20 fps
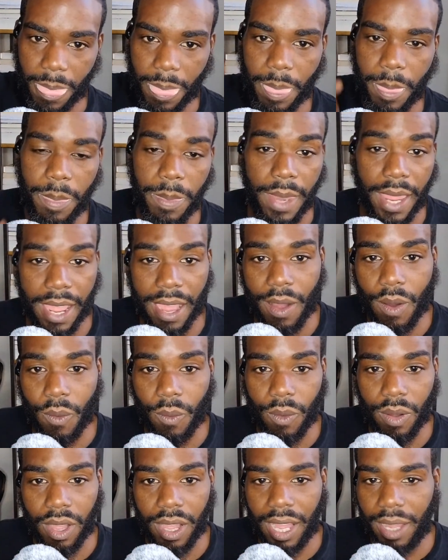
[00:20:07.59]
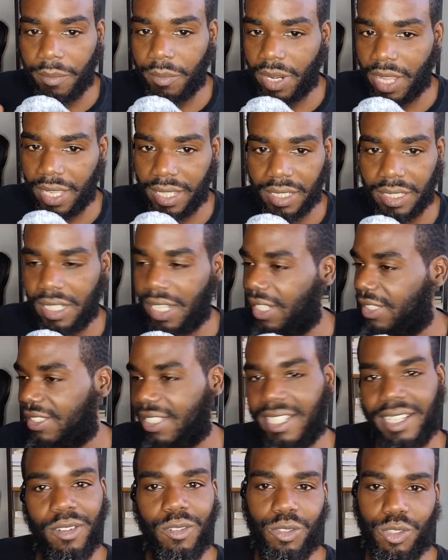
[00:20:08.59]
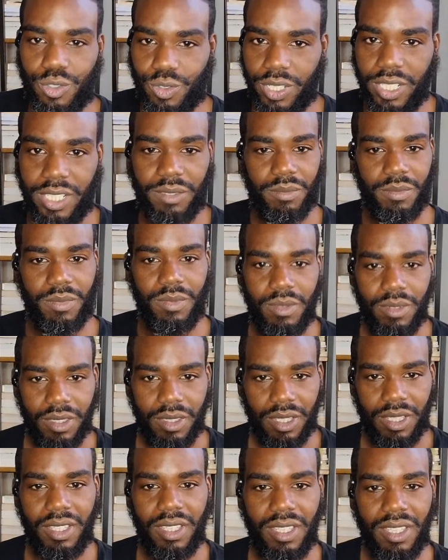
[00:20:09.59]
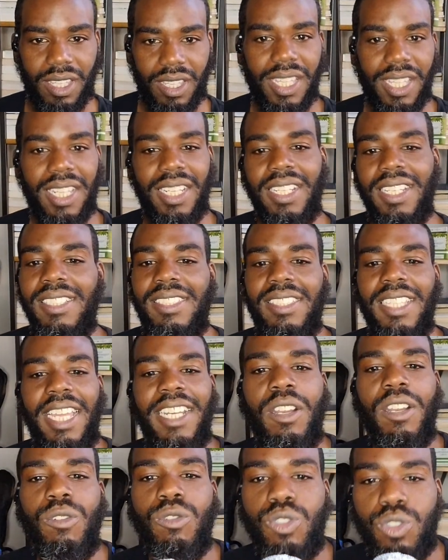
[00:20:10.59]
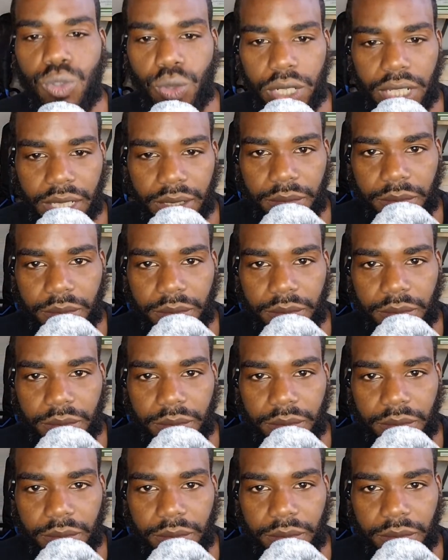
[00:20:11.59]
Now, I'm like, this ain't no dream. This ain't no dream.